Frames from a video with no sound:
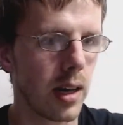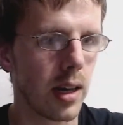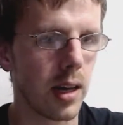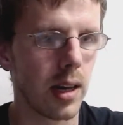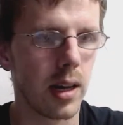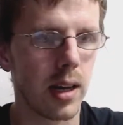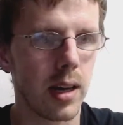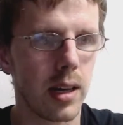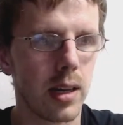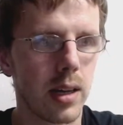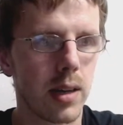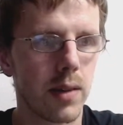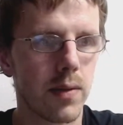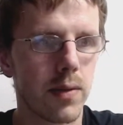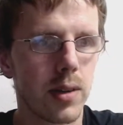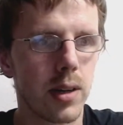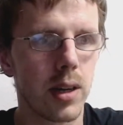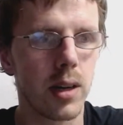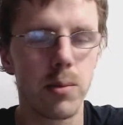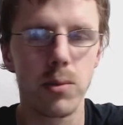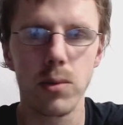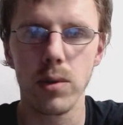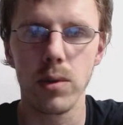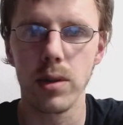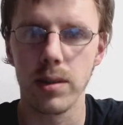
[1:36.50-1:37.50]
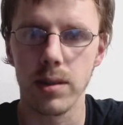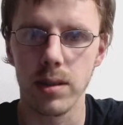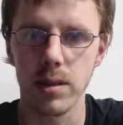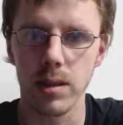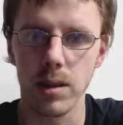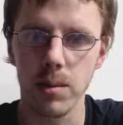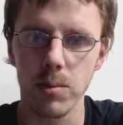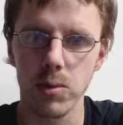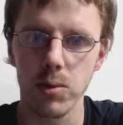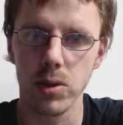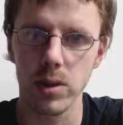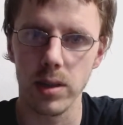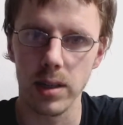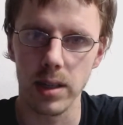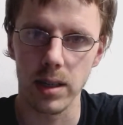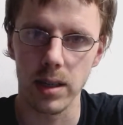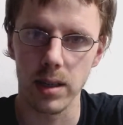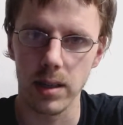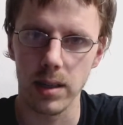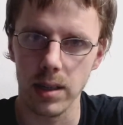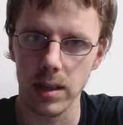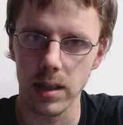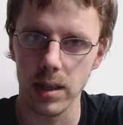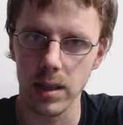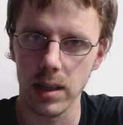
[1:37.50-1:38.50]
and I've come to an assumption that
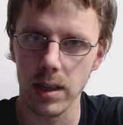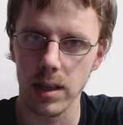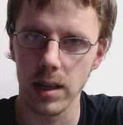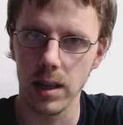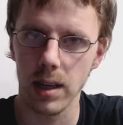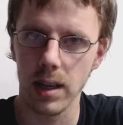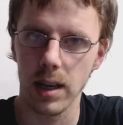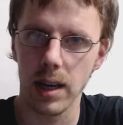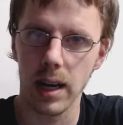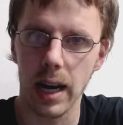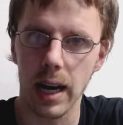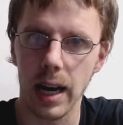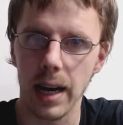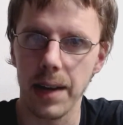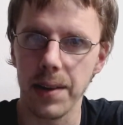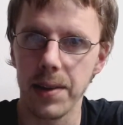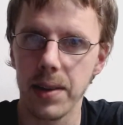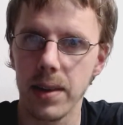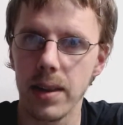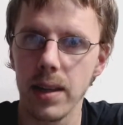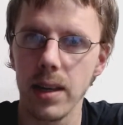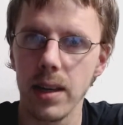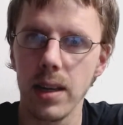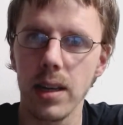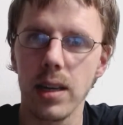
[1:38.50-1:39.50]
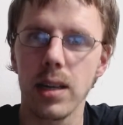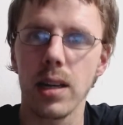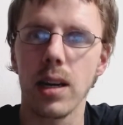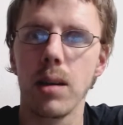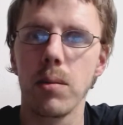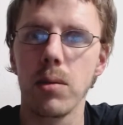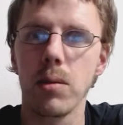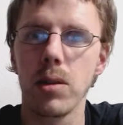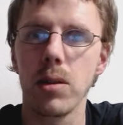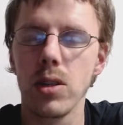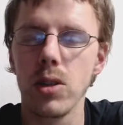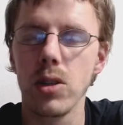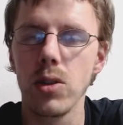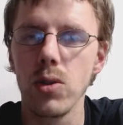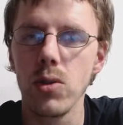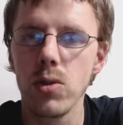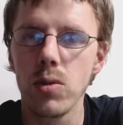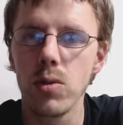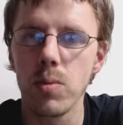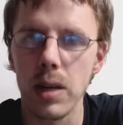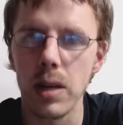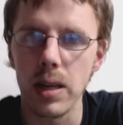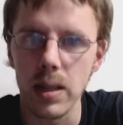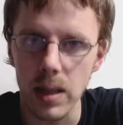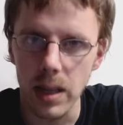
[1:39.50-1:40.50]
I think I'm going to use
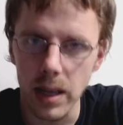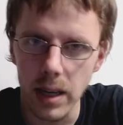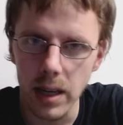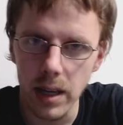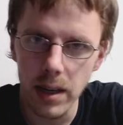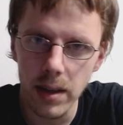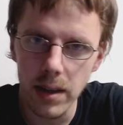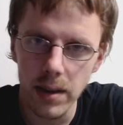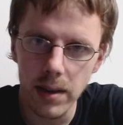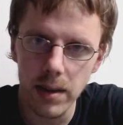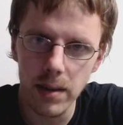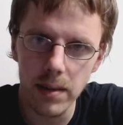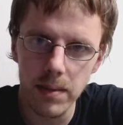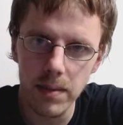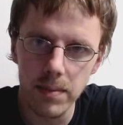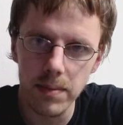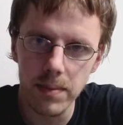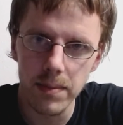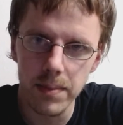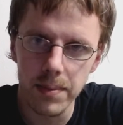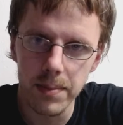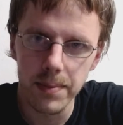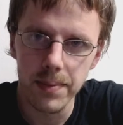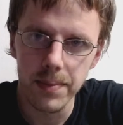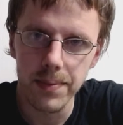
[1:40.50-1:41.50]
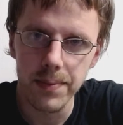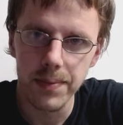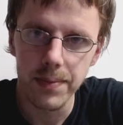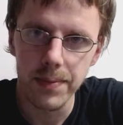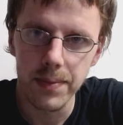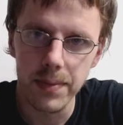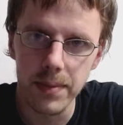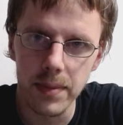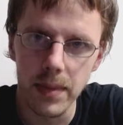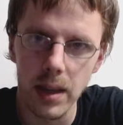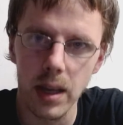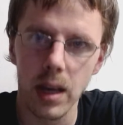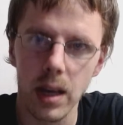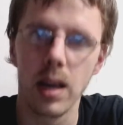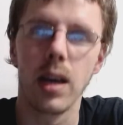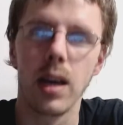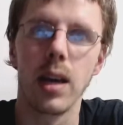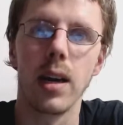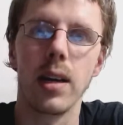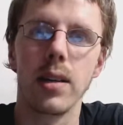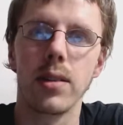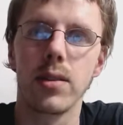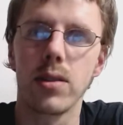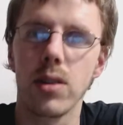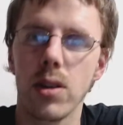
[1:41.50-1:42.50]
my lathe
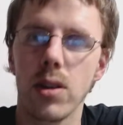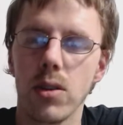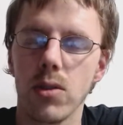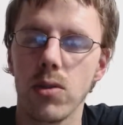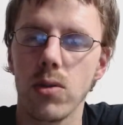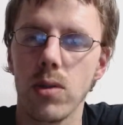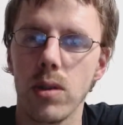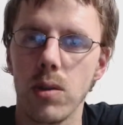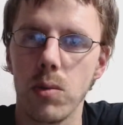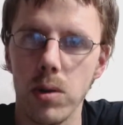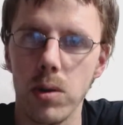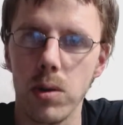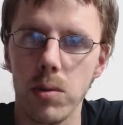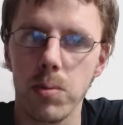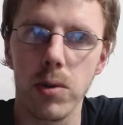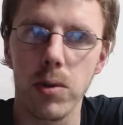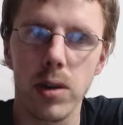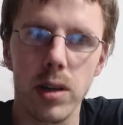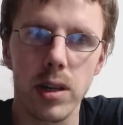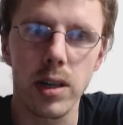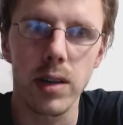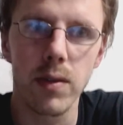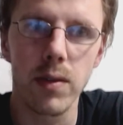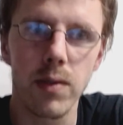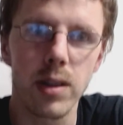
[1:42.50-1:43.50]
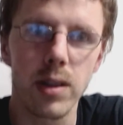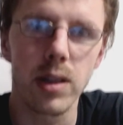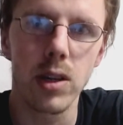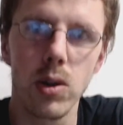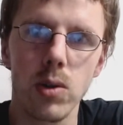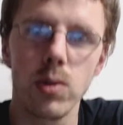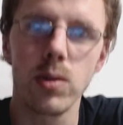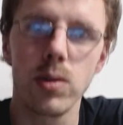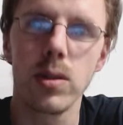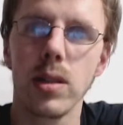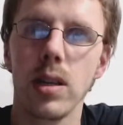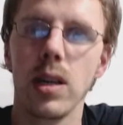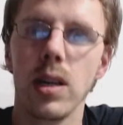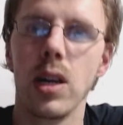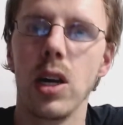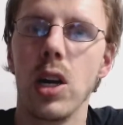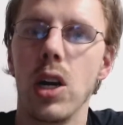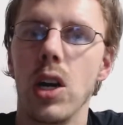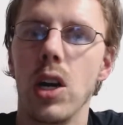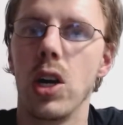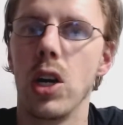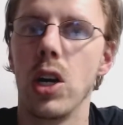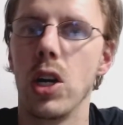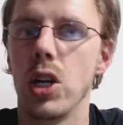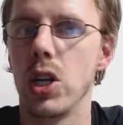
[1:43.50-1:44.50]
and start doing woodworking videos.
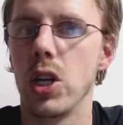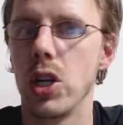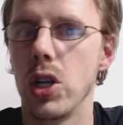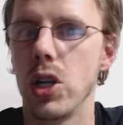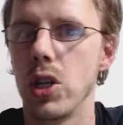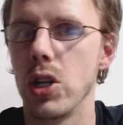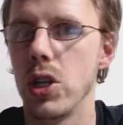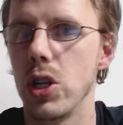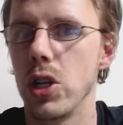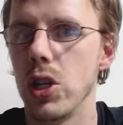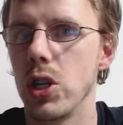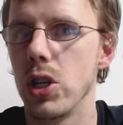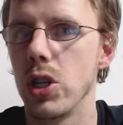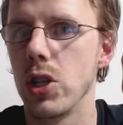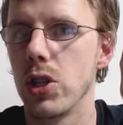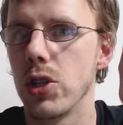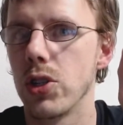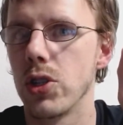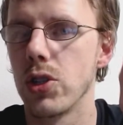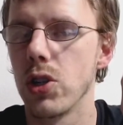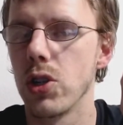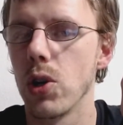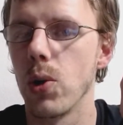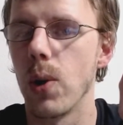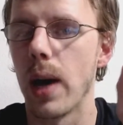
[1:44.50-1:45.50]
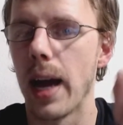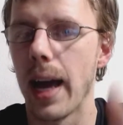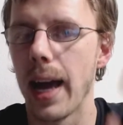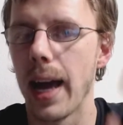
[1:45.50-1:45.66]
So